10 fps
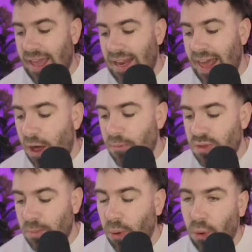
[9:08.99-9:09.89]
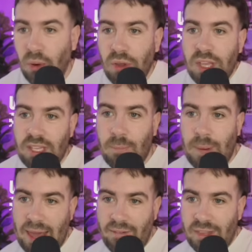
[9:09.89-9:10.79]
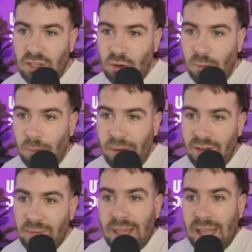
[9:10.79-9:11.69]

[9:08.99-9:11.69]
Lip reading: and help support your player in the double pivot.